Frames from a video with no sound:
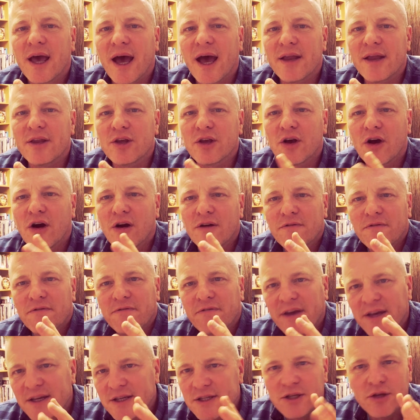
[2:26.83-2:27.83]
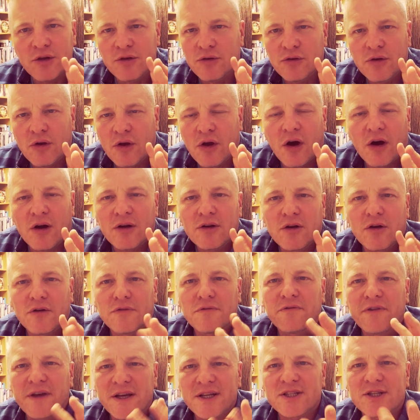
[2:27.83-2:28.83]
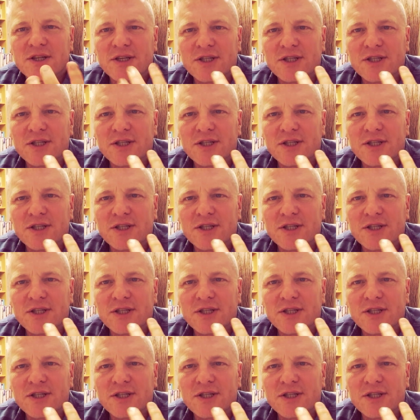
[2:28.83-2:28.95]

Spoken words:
and you can't confess